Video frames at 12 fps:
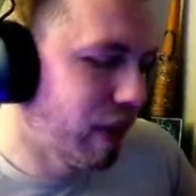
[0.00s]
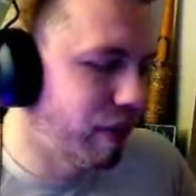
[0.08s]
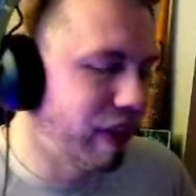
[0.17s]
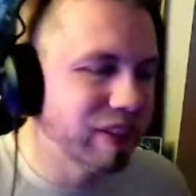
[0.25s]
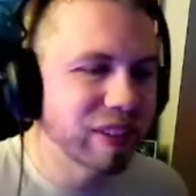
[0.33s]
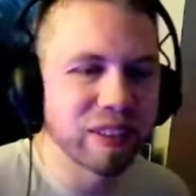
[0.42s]

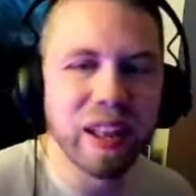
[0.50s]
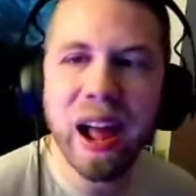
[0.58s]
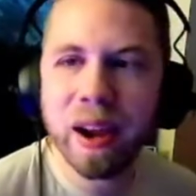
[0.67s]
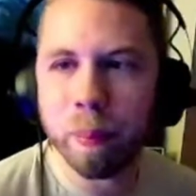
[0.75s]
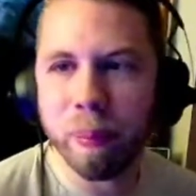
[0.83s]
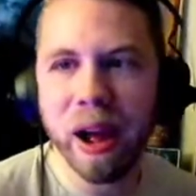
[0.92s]
This is
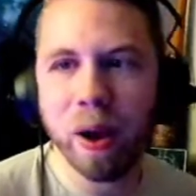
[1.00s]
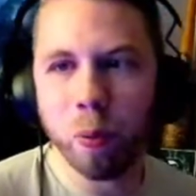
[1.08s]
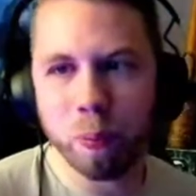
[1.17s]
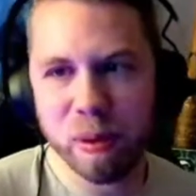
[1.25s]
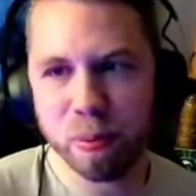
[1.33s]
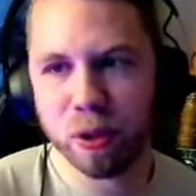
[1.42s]
not about,
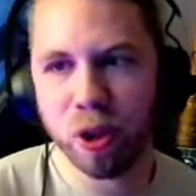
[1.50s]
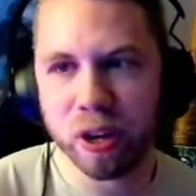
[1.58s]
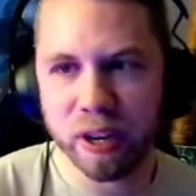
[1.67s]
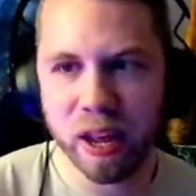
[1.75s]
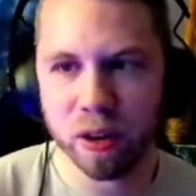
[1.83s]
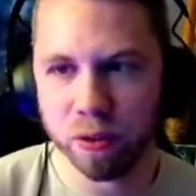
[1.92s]
people are
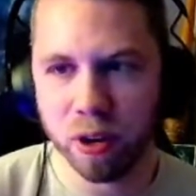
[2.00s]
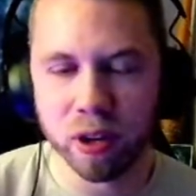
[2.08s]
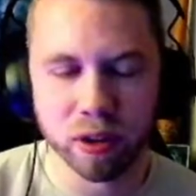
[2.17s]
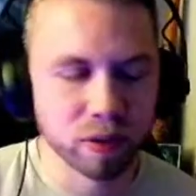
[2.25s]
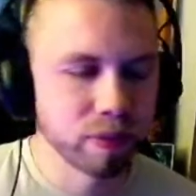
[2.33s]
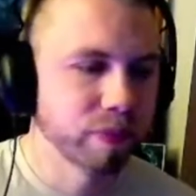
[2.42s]
looking at it
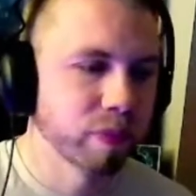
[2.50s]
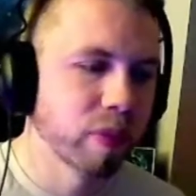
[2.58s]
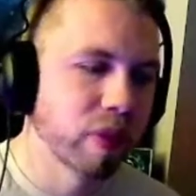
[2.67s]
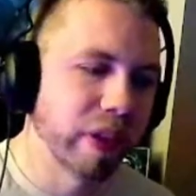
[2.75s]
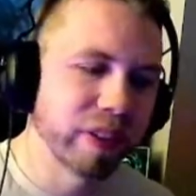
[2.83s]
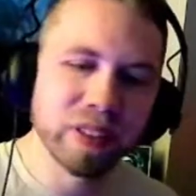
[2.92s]
wrong.
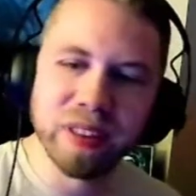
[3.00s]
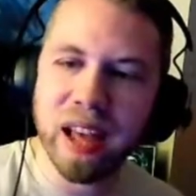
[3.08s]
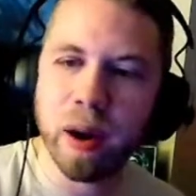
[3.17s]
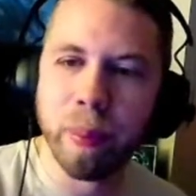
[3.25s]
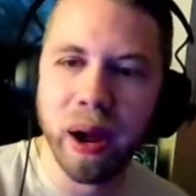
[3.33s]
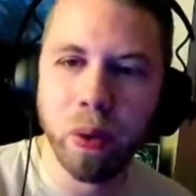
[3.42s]
This is not
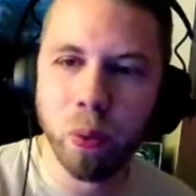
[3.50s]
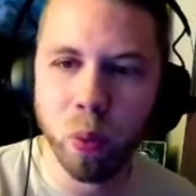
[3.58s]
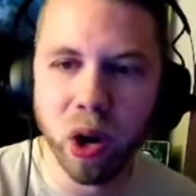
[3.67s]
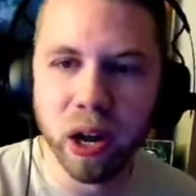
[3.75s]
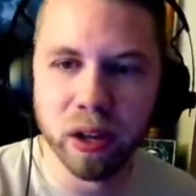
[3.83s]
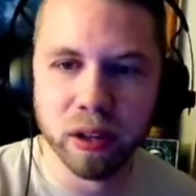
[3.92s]
about
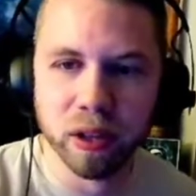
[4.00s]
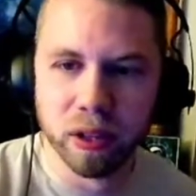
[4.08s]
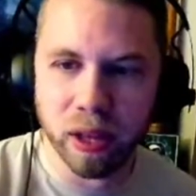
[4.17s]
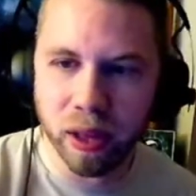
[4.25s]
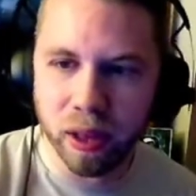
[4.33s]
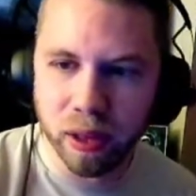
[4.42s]
what
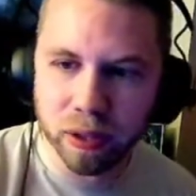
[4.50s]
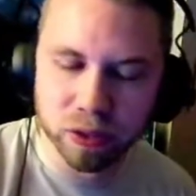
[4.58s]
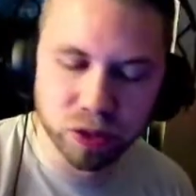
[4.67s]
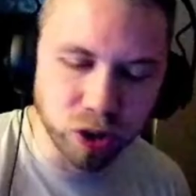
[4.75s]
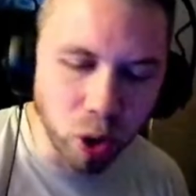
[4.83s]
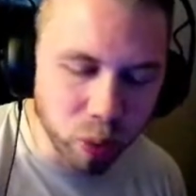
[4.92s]

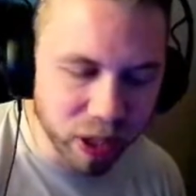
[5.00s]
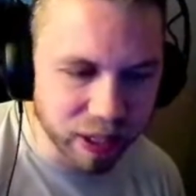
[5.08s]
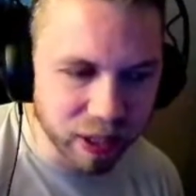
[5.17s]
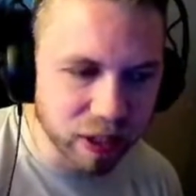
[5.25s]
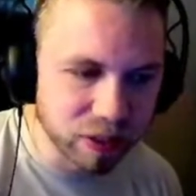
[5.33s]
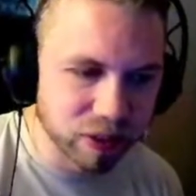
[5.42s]
Sony
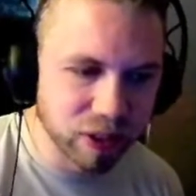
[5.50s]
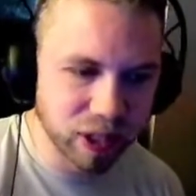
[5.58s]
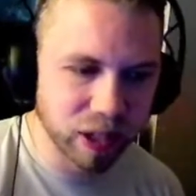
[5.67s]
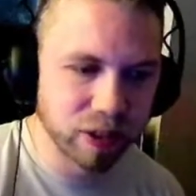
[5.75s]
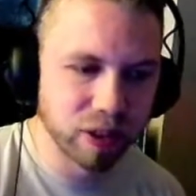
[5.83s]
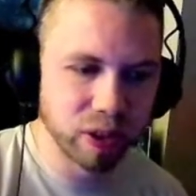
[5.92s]
does to,
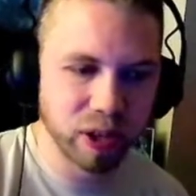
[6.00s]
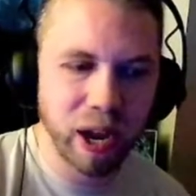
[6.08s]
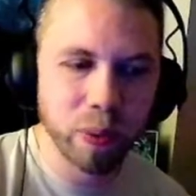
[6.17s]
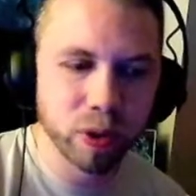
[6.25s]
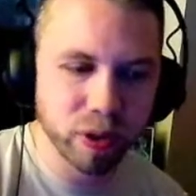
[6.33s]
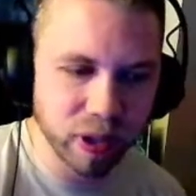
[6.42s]
to
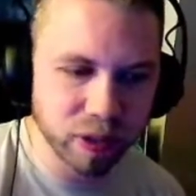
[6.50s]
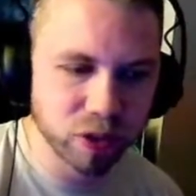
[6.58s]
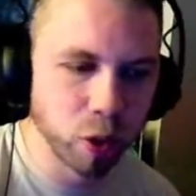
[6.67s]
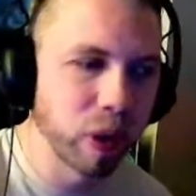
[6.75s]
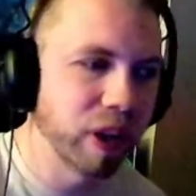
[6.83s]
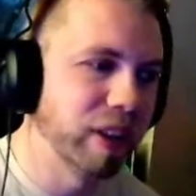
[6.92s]
counter this,
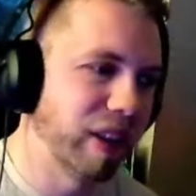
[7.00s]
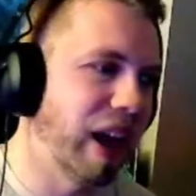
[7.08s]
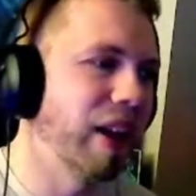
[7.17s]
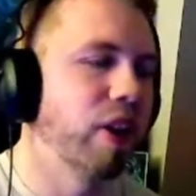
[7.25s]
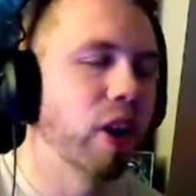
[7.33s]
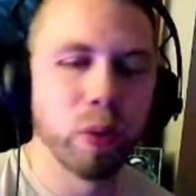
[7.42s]
or what
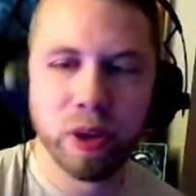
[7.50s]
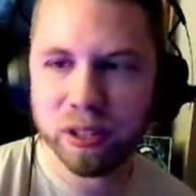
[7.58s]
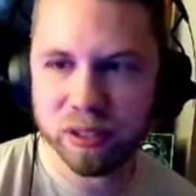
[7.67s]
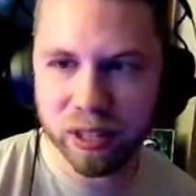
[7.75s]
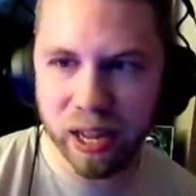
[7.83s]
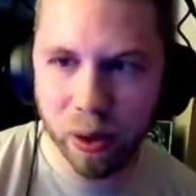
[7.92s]
Nintendo
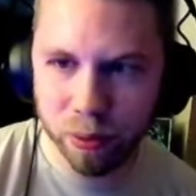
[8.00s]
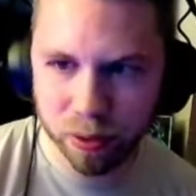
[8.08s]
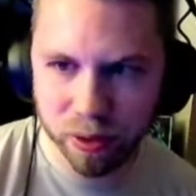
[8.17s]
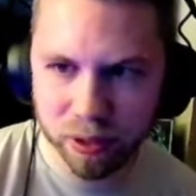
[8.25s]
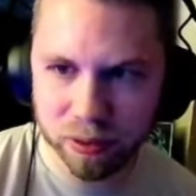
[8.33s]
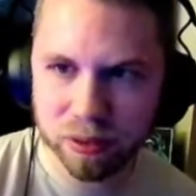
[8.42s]
does to counter
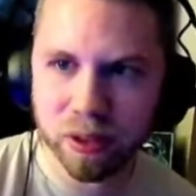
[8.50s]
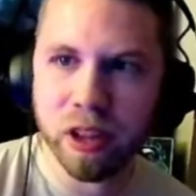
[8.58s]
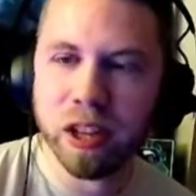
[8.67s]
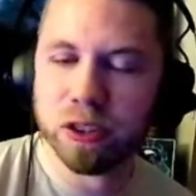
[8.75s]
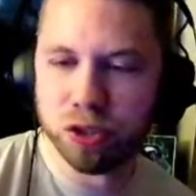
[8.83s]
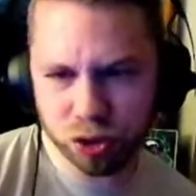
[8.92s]
this.
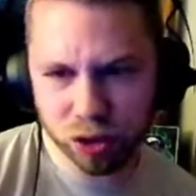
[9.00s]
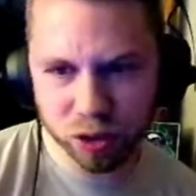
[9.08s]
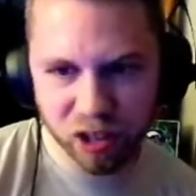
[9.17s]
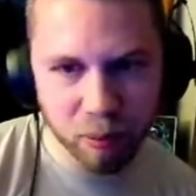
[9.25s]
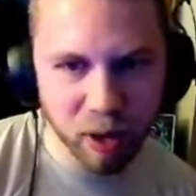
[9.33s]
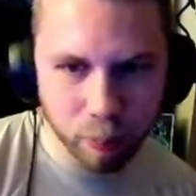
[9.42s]
Sure,
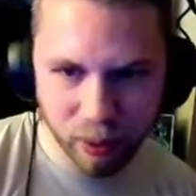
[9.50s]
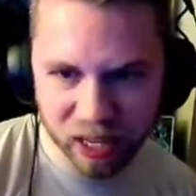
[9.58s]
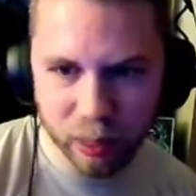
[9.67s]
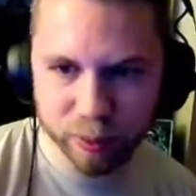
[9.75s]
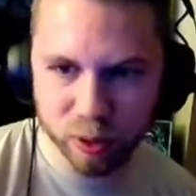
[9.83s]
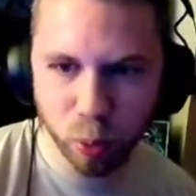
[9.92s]
they might pick
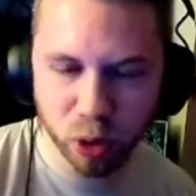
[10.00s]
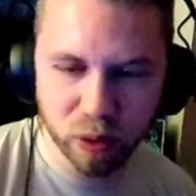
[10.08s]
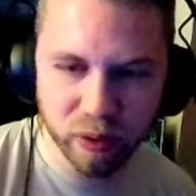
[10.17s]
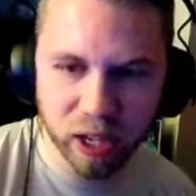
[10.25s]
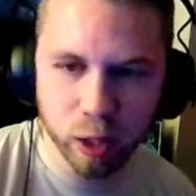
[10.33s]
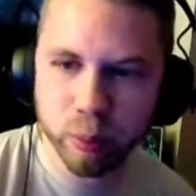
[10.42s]
up some more
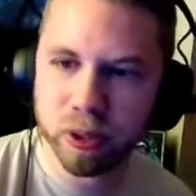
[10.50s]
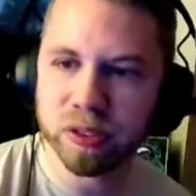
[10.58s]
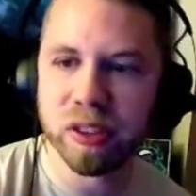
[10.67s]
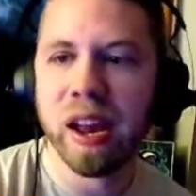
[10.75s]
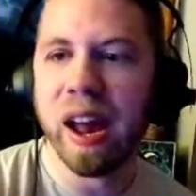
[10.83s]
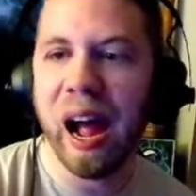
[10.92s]
developers.
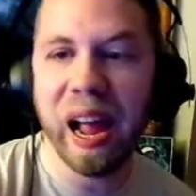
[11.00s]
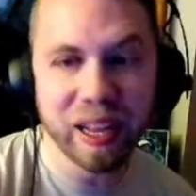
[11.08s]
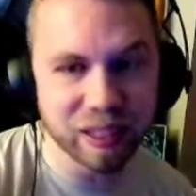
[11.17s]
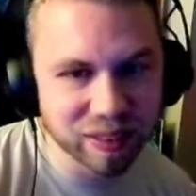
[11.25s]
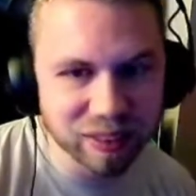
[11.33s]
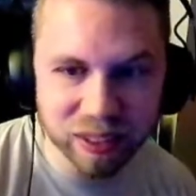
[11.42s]
I
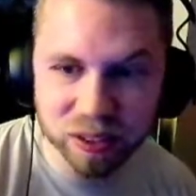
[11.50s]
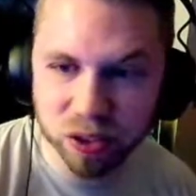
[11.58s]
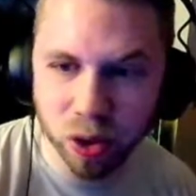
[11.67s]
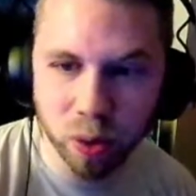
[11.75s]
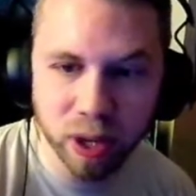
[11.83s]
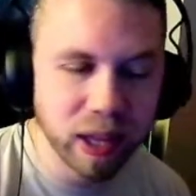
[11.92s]
could see
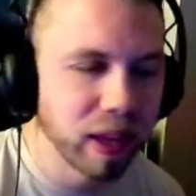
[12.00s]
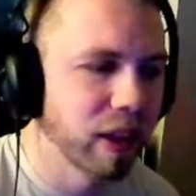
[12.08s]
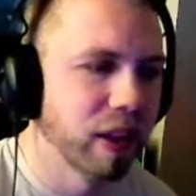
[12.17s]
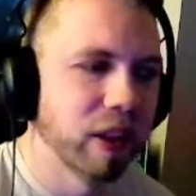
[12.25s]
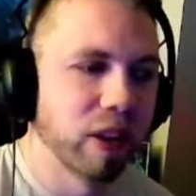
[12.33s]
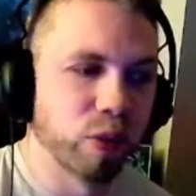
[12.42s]
Sony
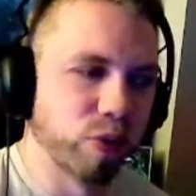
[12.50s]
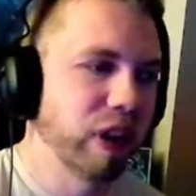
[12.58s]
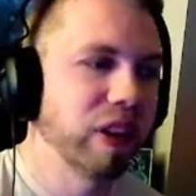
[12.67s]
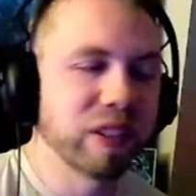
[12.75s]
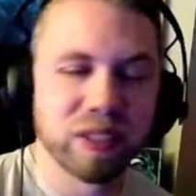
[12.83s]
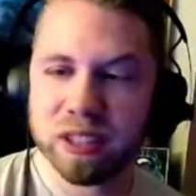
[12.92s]

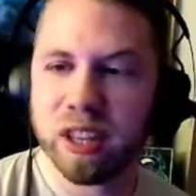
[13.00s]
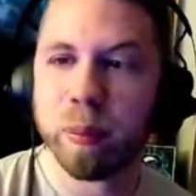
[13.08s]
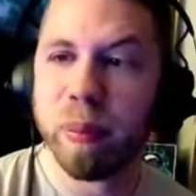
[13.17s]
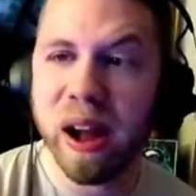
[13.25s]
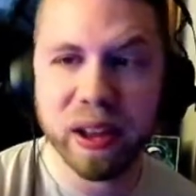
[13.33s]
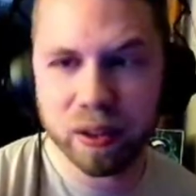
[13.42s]
realistically
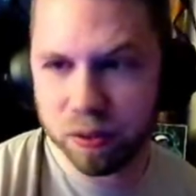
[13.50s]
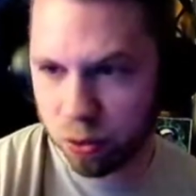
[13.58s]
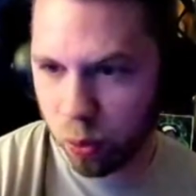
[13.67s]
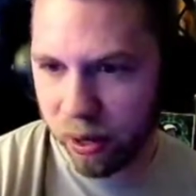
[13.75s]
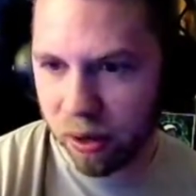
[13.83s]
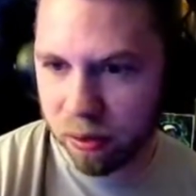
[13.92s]
buying
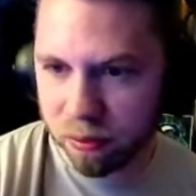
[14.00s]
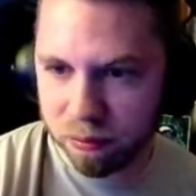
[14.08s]
Square.